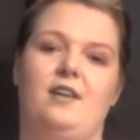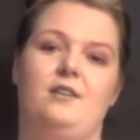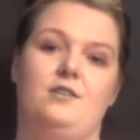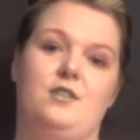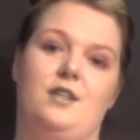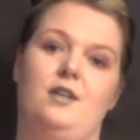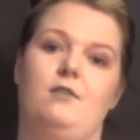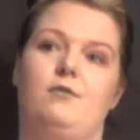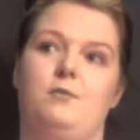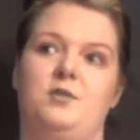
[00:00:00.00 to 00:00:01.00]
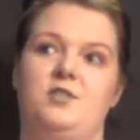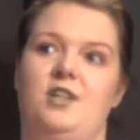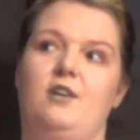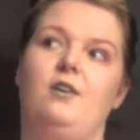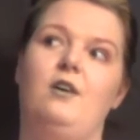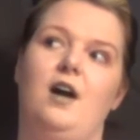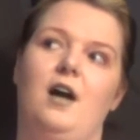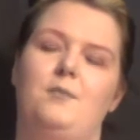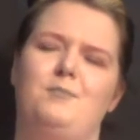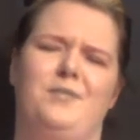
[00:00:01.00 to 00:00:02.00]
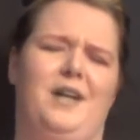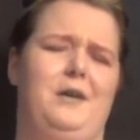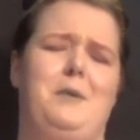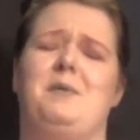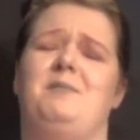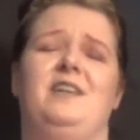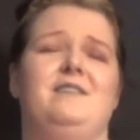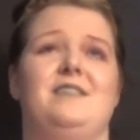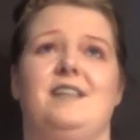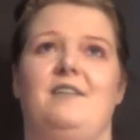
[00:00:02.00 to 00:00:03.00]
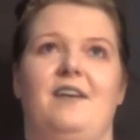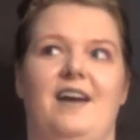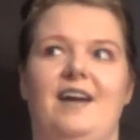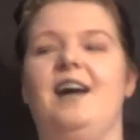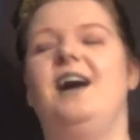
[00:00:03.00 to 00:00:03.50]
and Oscar from Hachiko. I hope I pronounced that right.